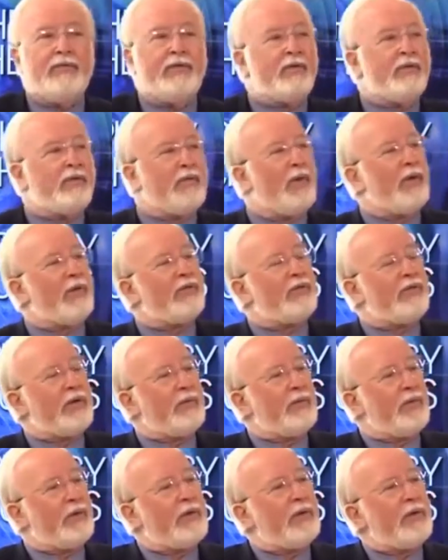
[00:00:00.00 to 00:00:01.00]
having
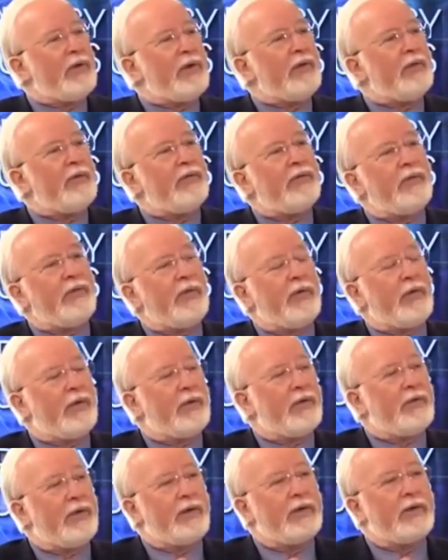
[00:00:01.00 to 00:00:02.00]
falsely
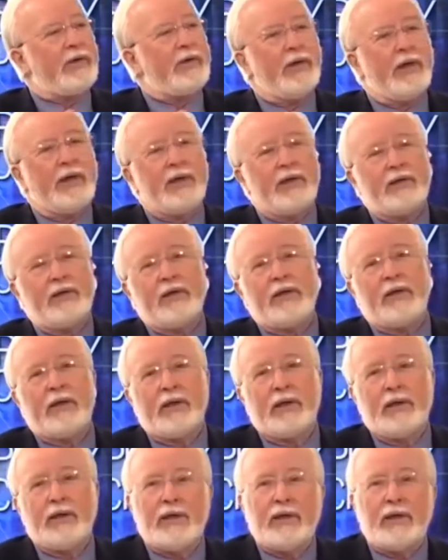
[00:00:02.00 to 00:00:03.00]
believed, you know,
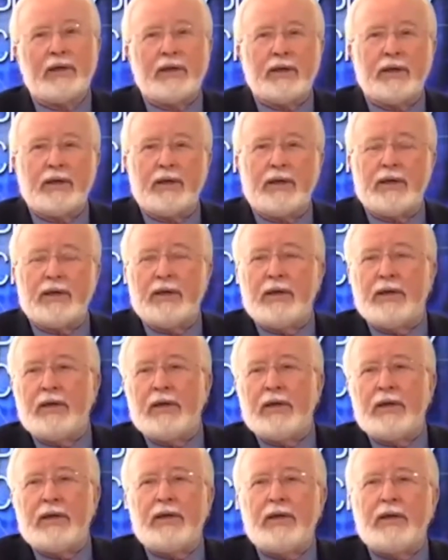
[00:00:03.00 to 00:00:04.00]
that
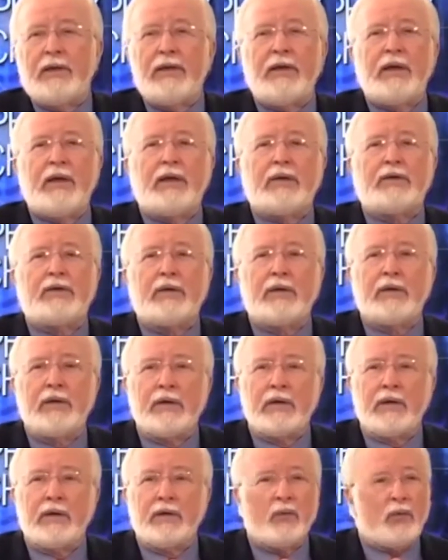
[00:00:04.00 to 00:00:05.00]

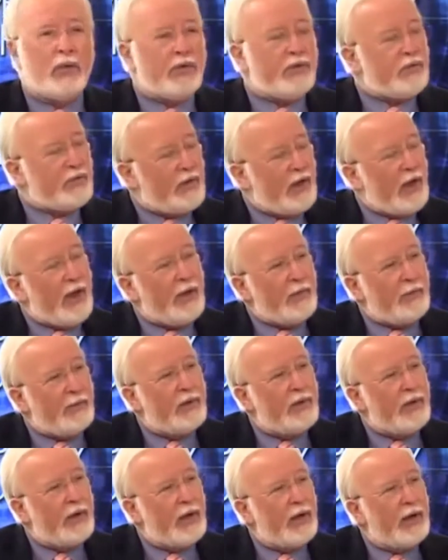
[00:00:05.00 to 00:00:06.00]
it would
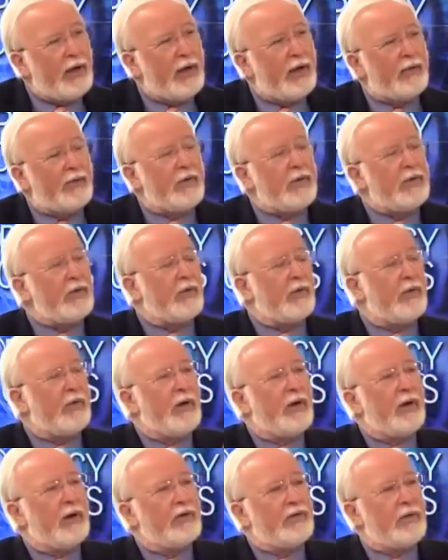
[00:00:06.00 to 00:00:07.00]
escape, and
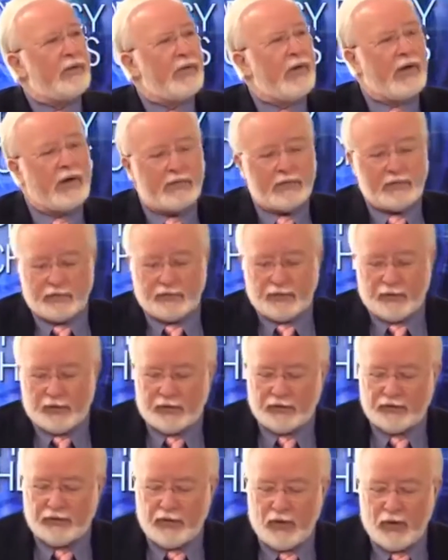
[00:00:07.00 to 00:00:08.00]
that you're creating some kind
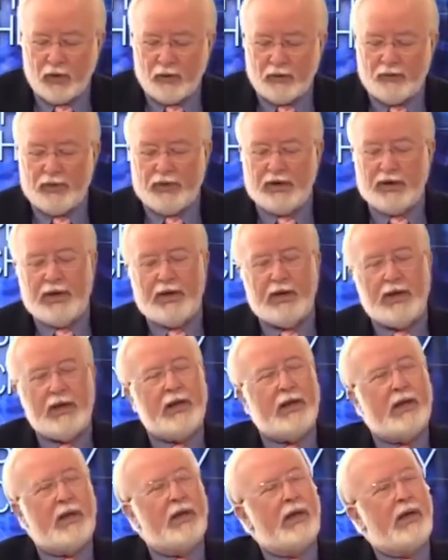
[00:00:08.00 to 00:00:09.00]
of a false hope,
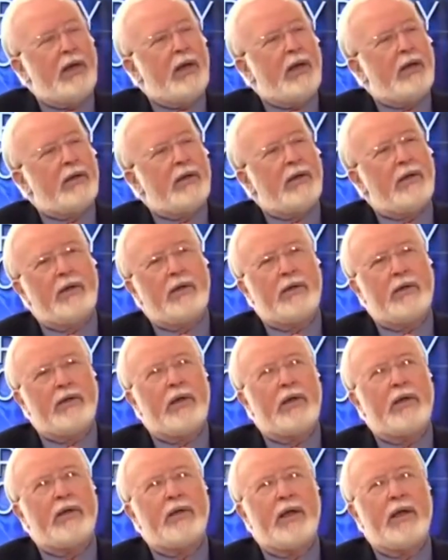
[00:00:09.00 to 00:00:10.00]

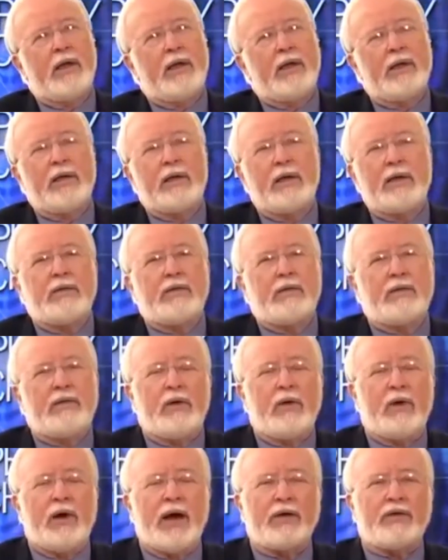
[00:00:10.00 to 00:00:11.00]
and
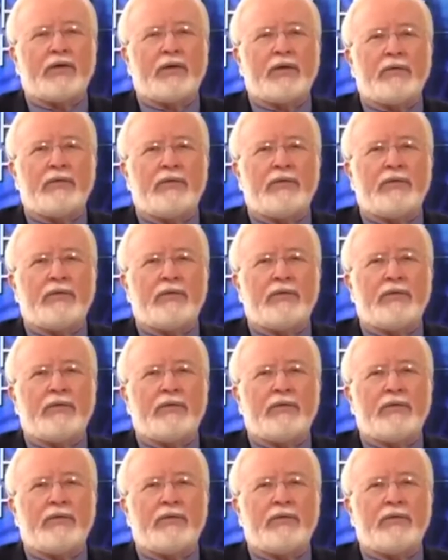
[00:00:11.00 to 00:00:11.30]
you're